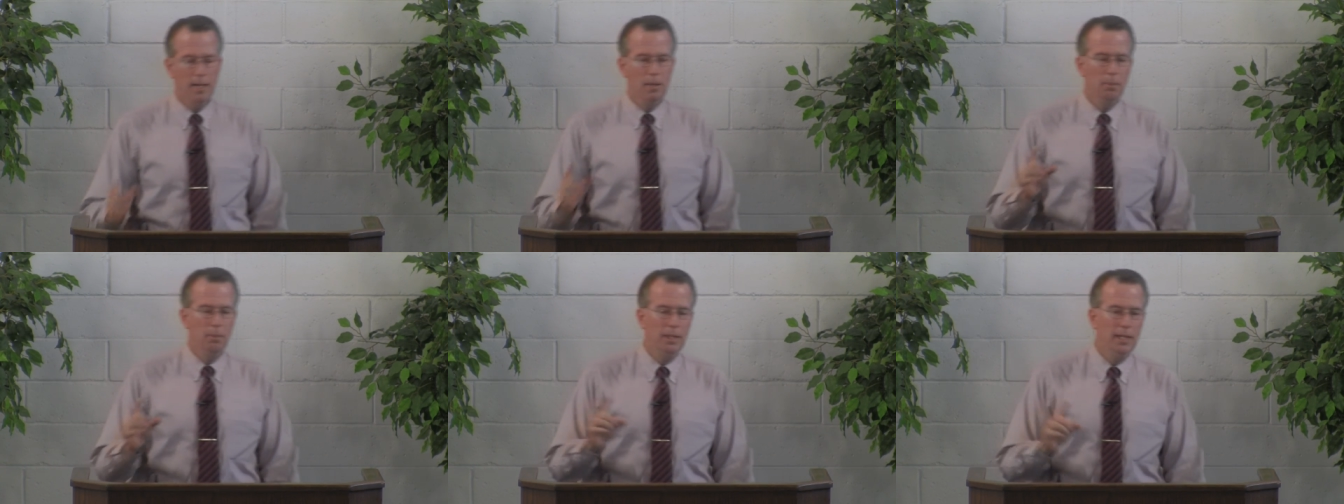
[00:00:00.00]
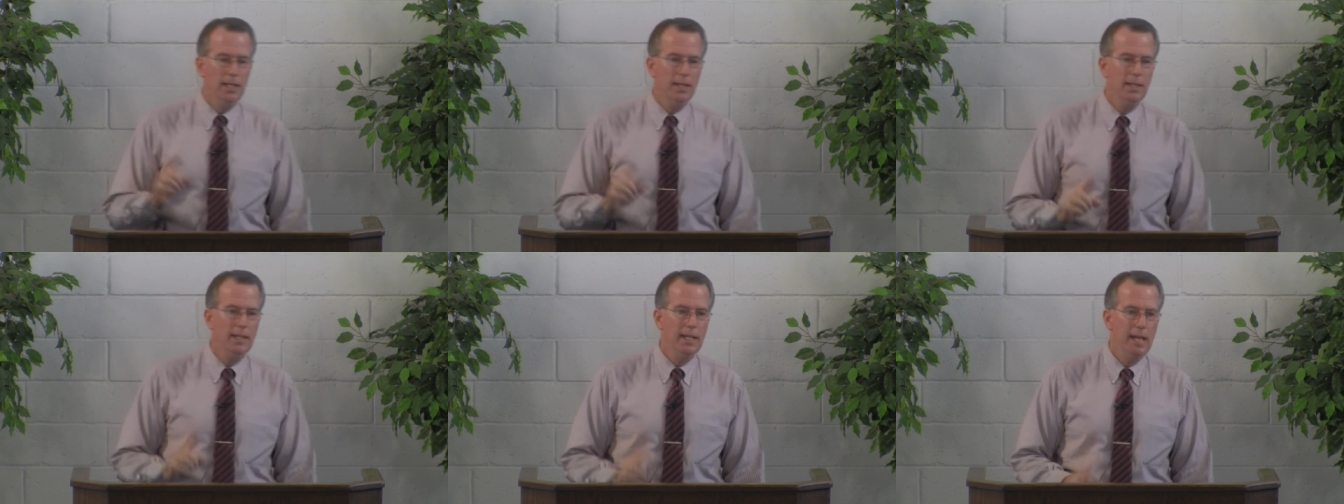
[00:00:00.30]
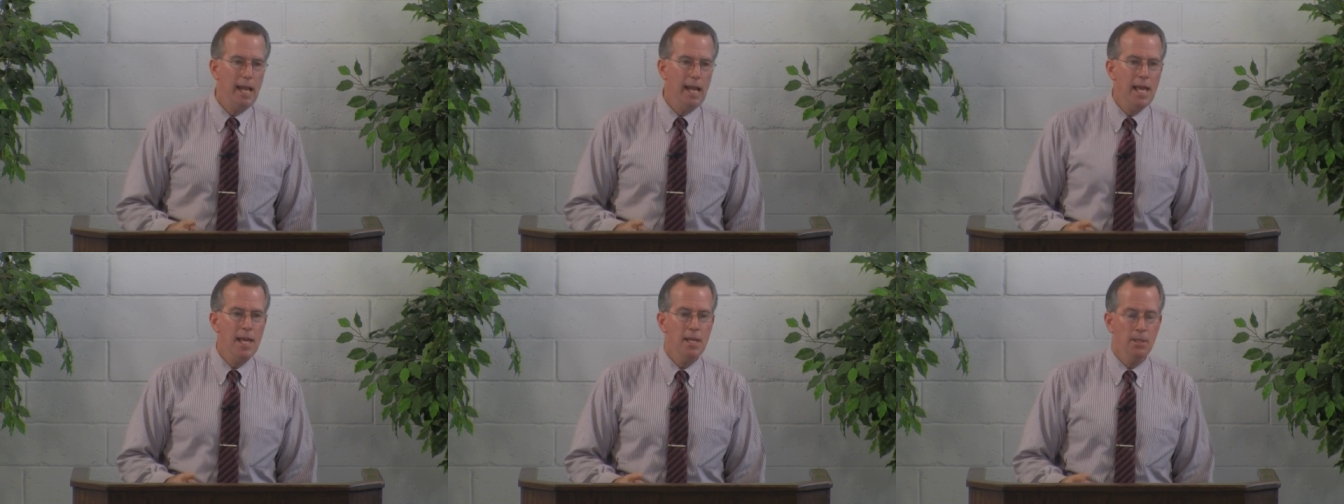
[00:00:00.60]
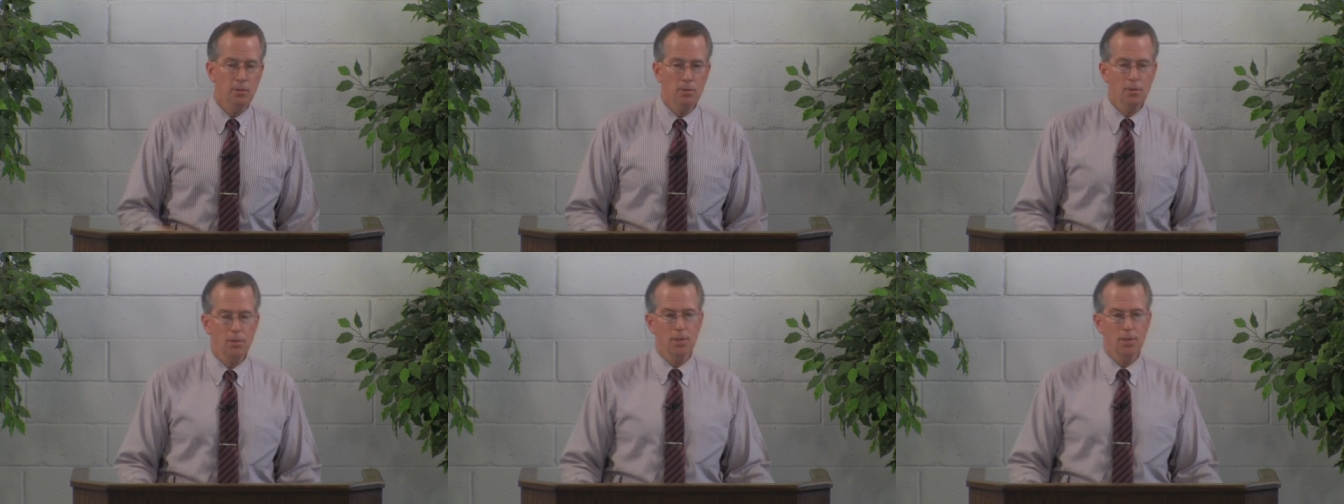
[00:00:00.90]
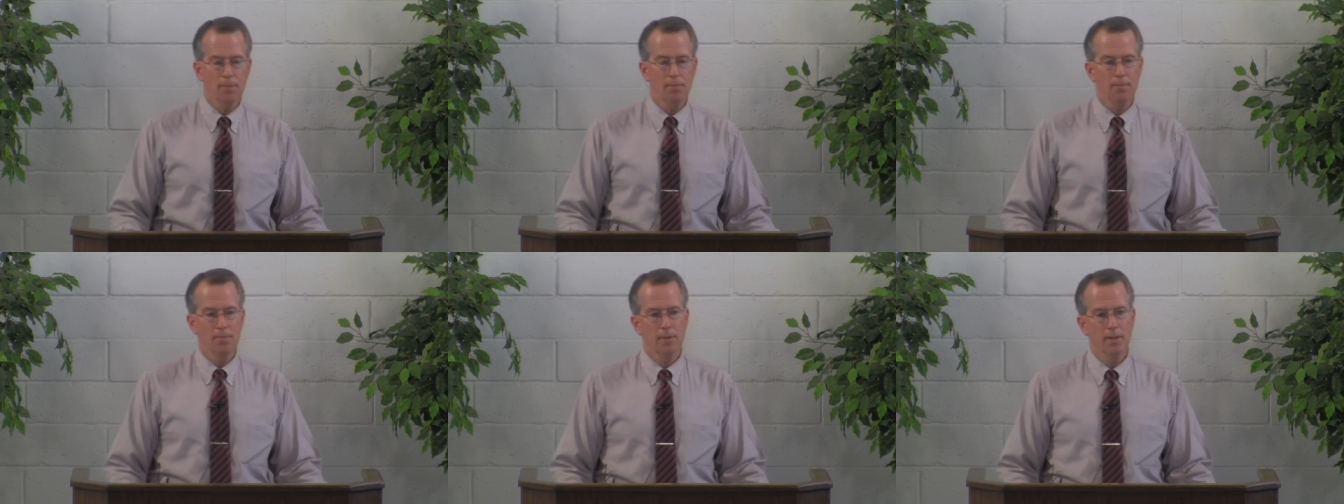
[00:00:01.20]
But in the end,
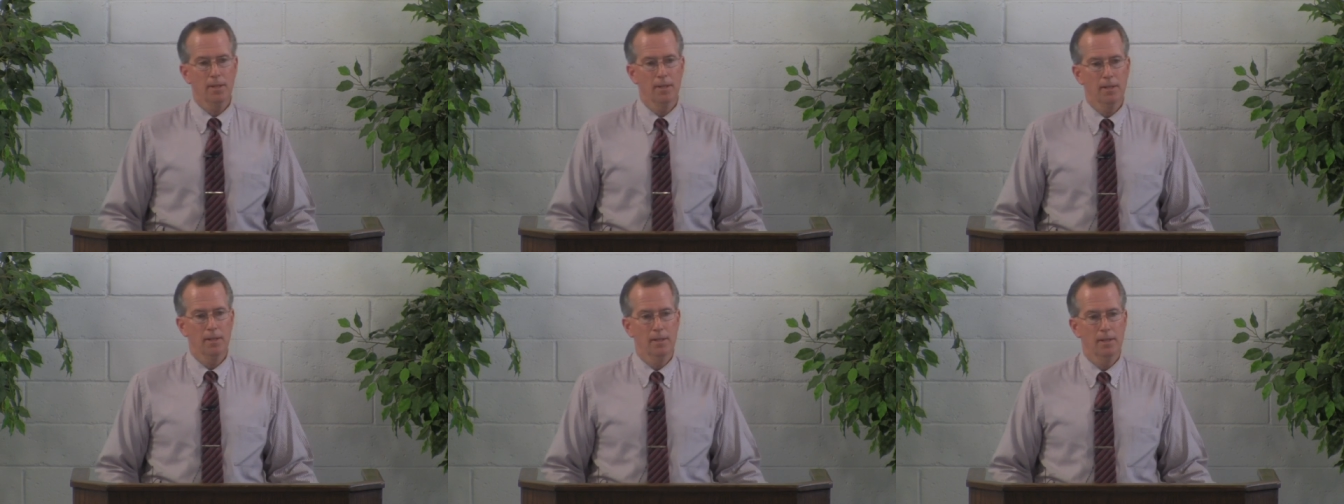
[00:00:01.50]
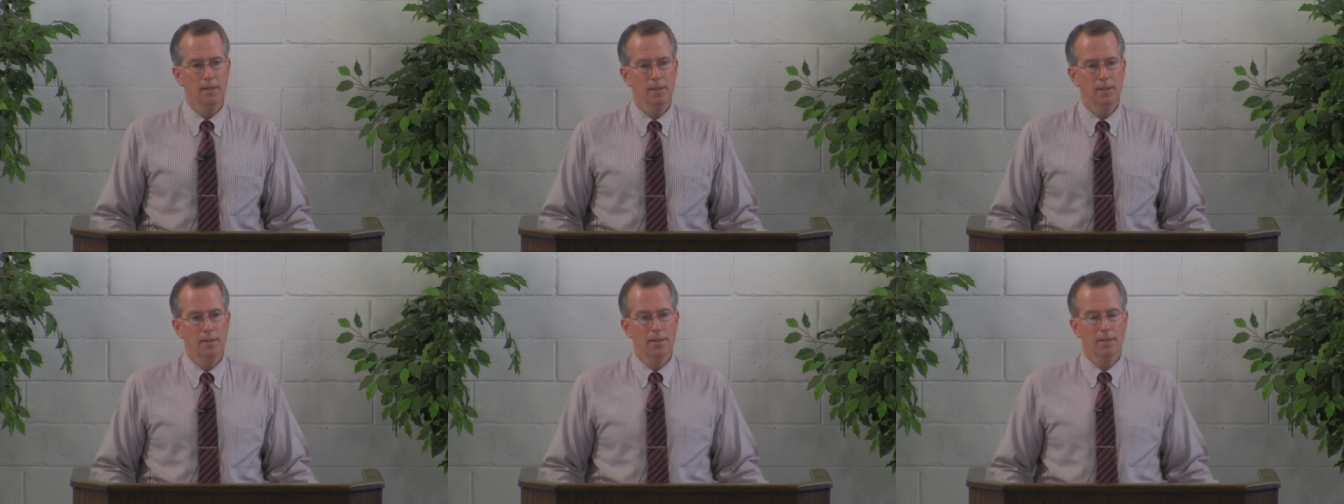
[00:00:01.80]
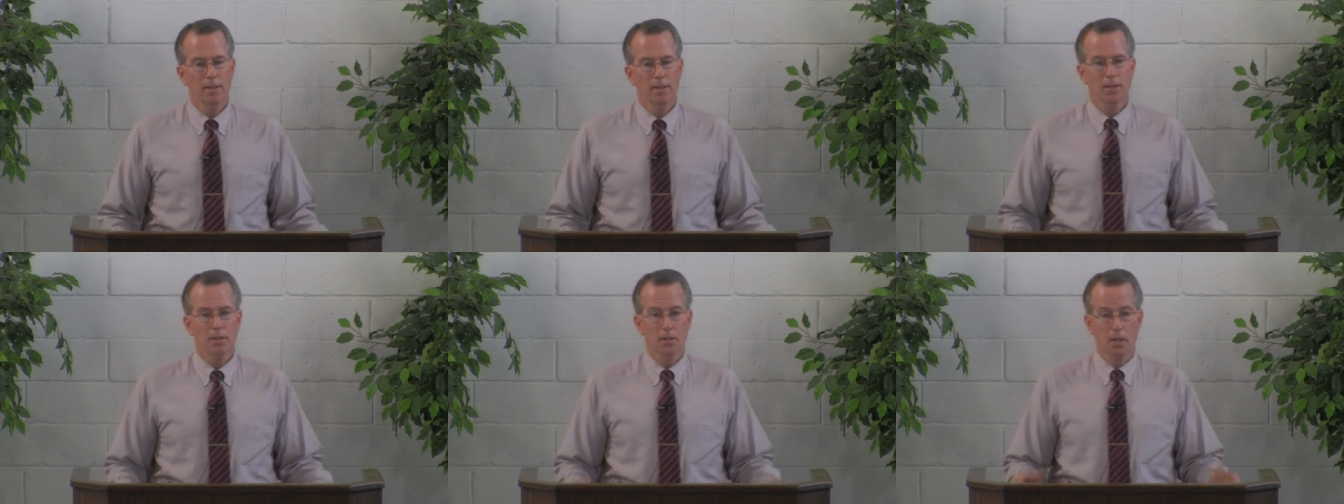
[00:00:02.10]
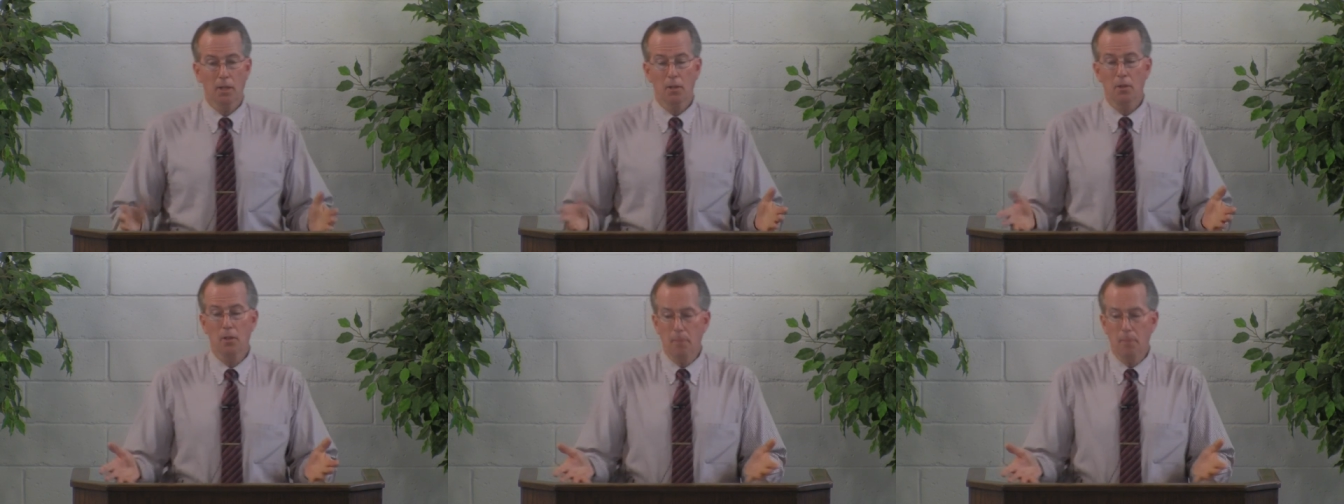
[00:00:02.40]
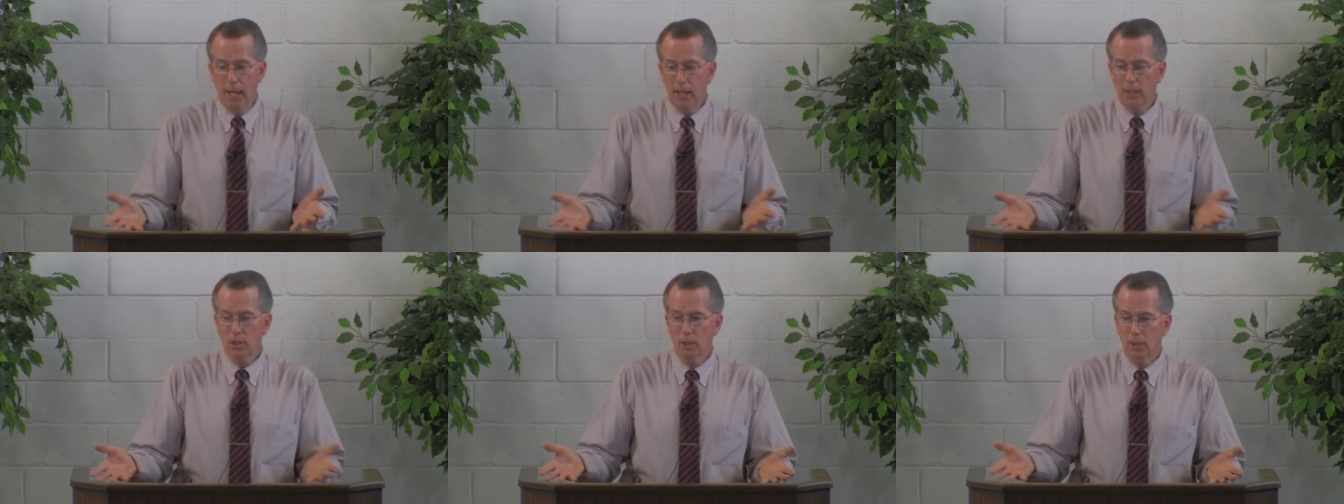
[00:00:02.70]
none of them
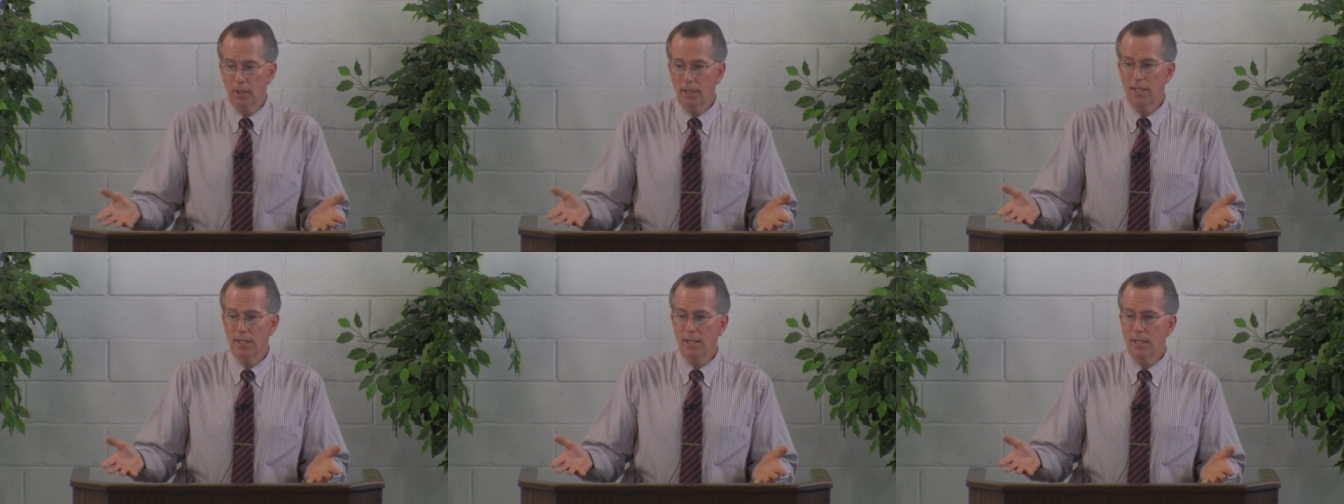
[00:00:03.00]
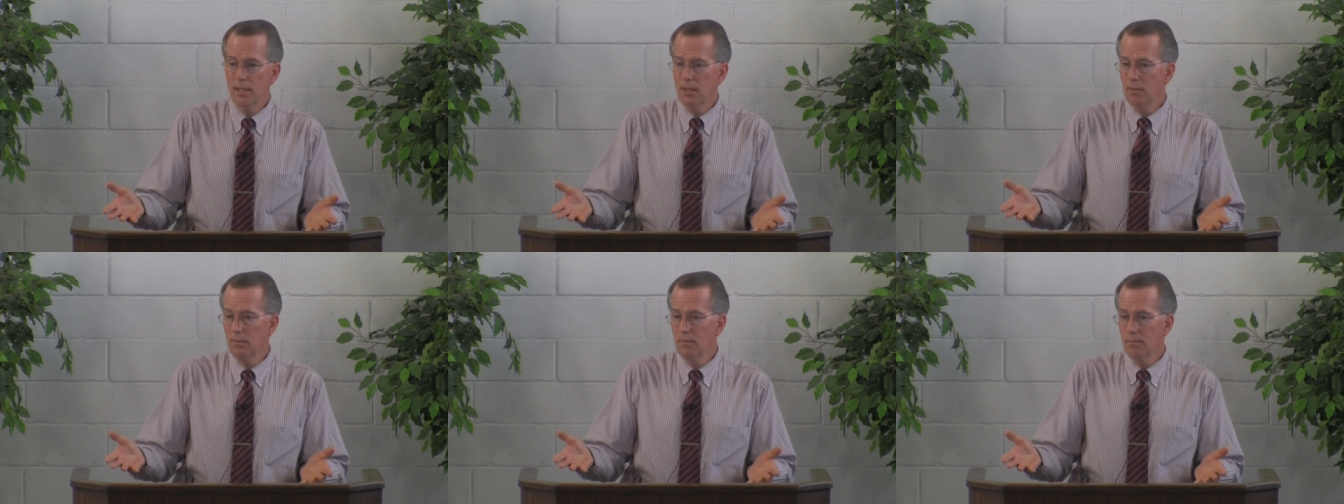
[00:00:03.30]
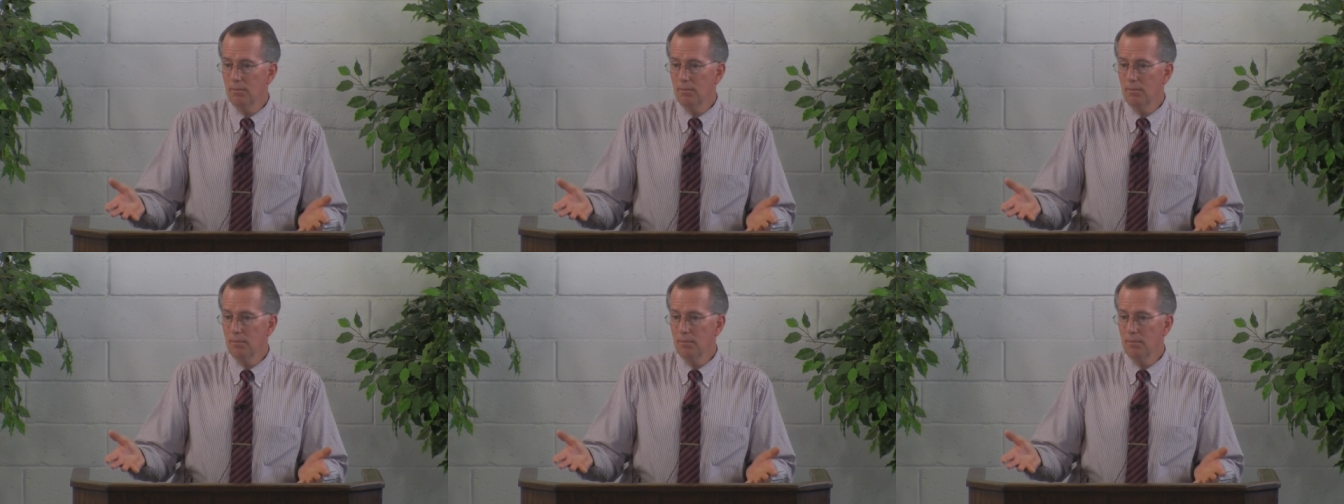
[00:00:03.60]
actually did